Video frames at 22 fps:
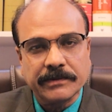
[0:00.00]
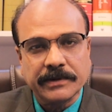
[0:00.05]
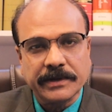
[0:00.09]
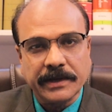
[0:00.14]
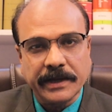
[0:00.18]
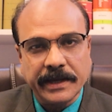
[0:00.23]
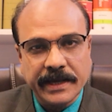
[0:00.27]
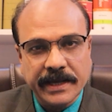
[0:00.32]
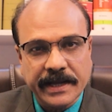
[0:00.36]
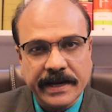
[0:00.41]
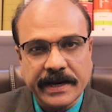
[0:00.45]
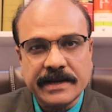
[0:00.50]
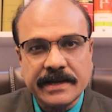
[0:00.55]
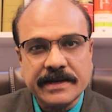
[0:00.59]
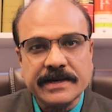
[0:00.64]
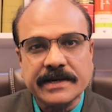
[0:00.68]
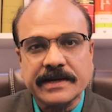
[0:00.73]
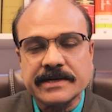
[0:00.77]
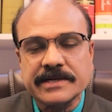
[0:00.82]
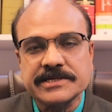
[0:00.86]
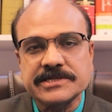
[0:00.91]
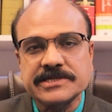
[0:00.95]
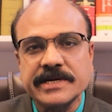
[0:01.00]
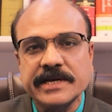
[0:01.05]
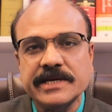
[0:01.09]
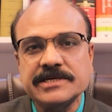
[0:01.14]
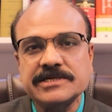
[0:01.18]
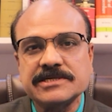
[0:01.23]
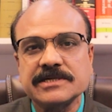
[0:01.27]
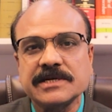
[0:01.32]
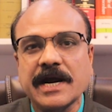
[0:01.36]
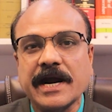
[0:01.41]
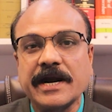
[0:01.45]
hearing
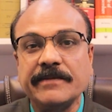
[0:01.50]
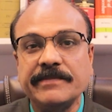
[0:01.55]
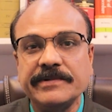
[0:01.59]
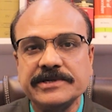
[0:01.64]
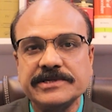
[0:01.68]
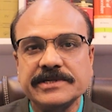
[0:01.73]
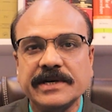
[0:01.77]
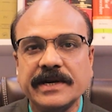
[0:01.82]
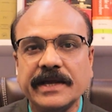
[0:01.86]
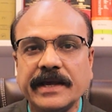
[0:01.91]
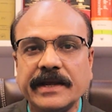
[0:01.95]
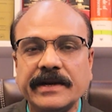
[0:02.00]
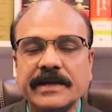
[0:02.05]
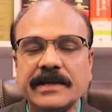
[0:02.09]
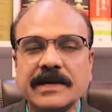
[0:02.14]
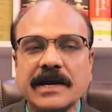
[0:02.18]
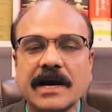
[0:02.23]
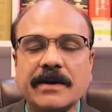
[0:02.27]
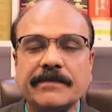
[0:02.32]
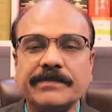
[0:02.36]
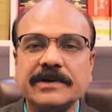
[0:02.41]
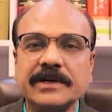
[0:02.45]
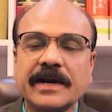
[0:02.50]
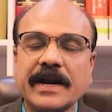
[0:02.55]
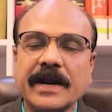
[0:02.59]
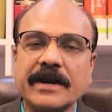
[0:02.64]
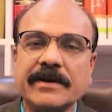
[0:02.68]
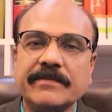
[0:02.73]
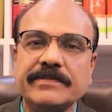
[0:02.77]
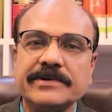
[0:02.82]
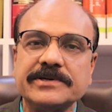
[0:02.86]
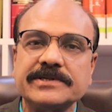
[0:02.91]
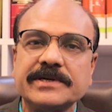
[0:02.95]
stage, admission hearing. After
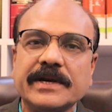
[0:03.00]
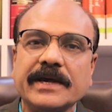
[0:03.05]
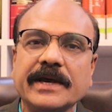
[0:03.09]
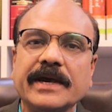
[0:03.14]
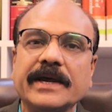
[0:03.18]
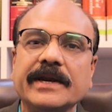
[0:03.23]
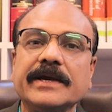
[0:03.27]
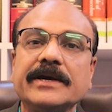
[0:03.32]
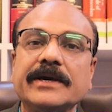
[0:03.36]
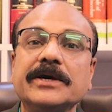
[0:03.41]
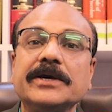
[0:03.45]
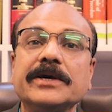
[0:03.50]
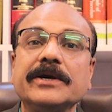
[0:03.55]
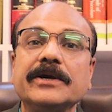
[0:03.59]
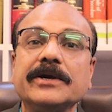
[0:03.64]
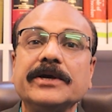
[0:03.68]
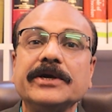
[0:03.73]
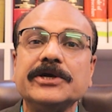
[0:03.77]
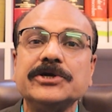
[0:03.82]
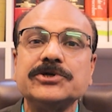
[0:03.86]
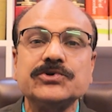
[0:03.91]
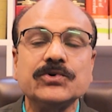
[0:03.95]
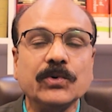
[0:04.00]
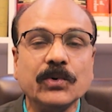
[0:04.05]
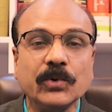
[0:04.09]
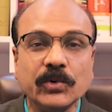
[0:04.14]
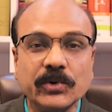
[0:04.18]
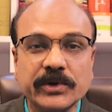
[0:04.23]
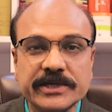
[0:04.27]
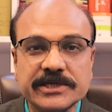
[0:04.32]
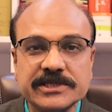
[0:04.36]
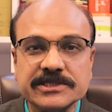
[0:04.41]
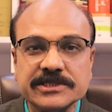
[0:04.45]
admission hearing, issue
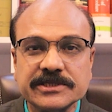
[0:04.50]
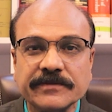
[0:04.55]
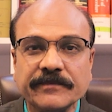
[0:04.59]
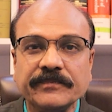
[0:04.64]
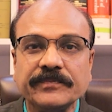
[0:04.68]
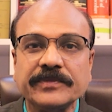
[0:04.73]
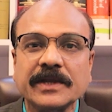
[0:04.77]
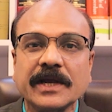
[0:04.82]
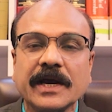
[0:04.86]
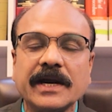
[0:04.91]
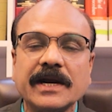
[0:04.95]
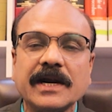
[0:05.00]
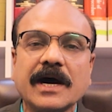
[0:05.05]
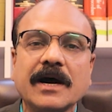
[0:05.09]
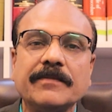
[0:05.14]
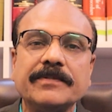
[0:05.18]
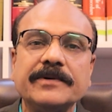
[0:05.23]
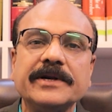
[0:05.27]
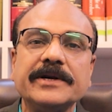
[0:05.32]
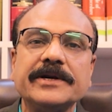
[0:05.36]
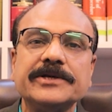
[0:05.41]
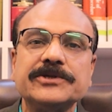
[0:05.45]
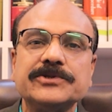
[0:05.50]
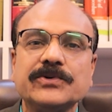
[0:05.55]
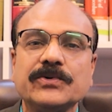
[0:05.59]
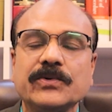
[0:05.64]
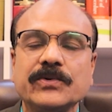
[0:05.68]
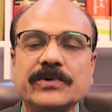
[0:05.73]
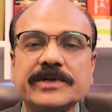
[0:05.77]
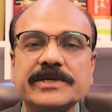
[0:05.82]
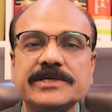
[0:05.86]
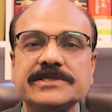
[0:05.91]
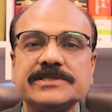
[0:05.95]
notice. And after issue
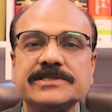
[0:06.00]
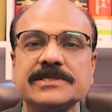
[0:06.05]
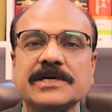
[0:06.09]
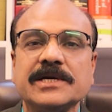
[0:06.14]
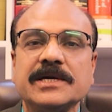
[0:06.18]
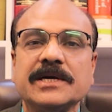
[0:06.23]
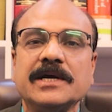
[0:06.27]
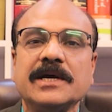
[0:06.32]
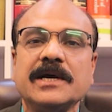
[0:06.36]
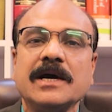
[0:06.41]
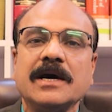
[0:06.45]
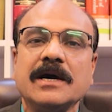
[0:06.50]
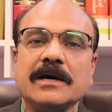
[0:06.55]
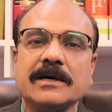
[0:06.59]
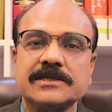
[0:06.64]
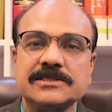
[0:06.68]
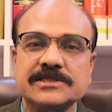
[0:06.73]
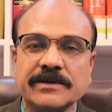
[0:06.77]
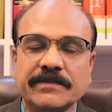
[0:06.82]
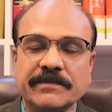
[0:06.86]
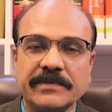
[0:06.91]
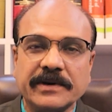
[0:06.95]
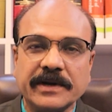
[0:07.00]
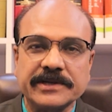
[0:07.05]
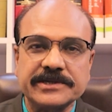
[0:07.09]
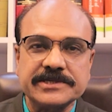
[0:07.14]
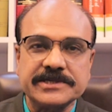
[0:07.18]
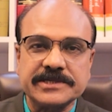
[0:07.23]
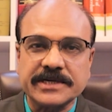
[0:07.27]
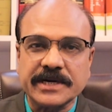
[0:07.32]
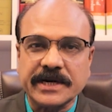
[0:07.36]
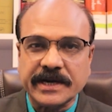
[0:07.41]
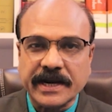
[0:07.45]
notice, some
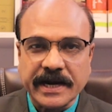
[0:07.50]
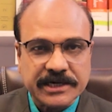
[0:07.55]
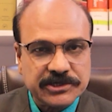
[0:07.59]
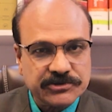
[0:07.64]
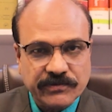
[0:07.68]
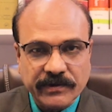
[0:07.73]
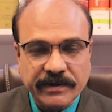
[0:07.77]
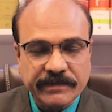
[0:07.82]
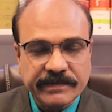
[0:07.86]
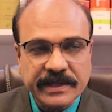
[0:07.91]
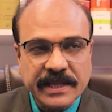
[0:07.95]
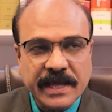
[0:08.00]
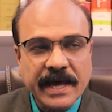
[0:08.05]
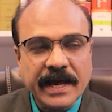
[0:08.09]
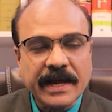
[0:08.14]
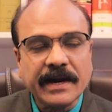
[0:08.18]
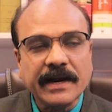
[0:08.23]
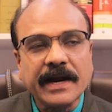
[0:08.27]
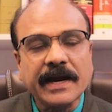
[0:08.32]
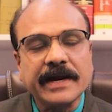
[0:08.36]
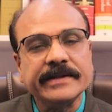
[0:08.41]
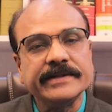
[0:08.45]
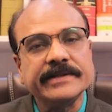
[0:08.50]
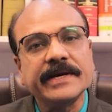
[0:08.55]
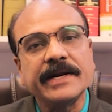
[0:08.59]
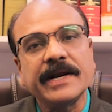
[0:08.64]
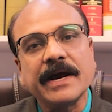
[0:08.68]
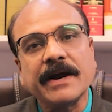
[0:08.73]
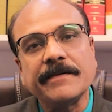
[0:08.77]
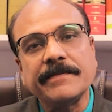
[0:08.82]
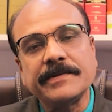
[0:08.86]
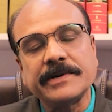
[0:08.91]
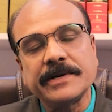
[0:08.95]
registered debts will be there. And then
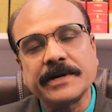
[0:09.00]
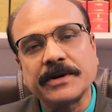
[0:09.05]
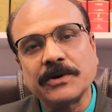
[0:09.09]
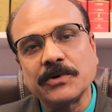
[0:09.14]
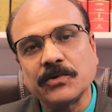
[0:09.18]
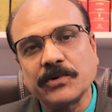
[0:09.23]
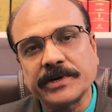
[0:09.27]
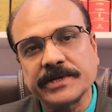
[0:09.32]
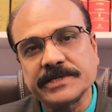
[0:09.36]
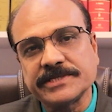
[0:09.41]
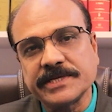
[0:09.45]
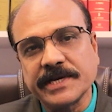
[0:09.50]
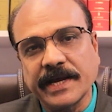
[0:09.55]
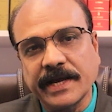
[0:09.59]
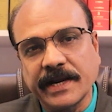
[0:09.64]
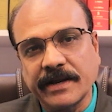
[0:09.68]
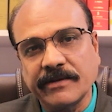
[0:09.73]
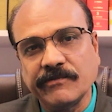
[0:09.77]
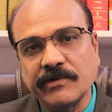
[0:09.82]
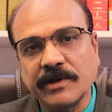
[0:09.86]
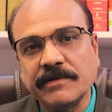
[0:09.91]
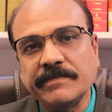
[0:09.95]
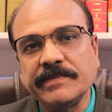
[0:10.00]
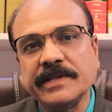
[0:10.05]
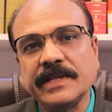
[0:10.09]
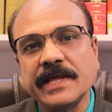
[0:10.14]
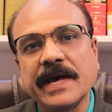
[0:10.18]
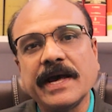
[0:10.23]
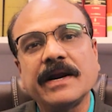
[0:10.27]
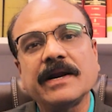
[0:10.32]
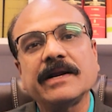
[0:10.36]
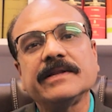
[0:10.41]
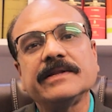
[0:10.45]
after notice hearing will be
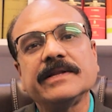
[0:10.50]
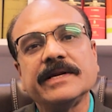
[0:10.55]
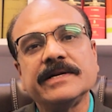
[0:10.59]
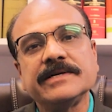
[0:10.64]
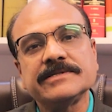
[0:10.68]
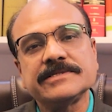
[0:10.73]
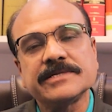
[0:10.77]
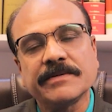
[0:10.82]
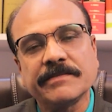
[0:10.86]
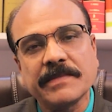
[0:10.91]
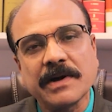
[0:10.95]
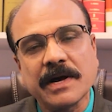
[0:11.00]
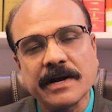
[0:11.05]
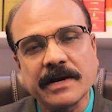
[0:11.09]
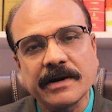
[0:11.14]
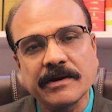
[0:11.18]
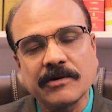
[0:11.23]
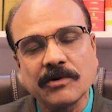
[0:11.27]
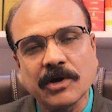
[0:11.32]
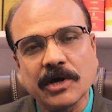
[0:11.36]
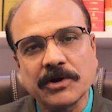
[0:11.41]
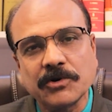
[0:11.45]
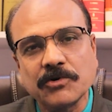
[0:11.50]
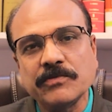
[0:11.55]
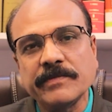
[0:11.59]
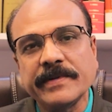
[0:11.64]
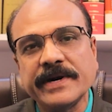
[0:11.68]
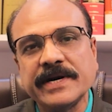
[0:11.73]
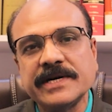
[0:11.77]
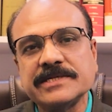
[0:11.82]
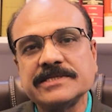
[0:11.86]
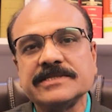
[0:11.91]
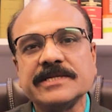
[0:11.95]
there. Then some
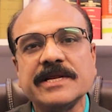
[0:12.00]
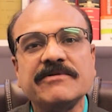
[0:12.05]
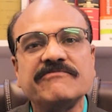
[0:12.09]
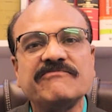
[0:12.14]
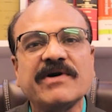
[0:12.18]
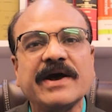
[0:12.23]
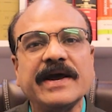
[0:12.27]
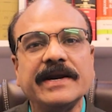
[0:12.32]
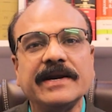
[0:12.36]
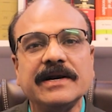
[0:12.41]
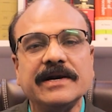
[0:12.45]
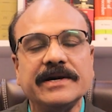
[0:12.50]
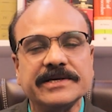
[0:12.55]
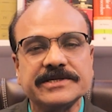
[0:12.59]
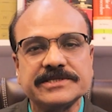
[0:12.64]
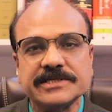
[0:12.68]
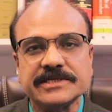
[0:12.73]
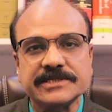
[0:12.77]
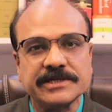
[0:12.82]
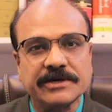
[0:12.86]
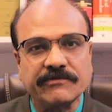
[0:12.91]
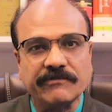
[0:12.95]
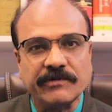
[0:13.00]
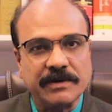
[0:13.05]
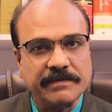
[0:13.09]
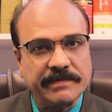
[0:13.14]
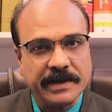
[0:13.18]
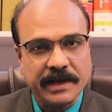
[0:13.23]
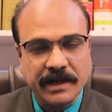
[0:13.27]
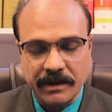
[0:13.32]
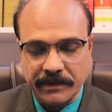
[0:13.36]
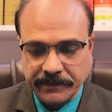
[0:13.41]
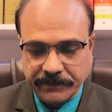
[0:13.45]
arguments, then final decision will
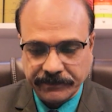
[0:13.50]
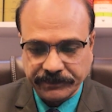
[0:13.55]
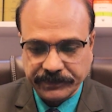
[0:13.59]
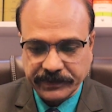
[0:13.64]
be come.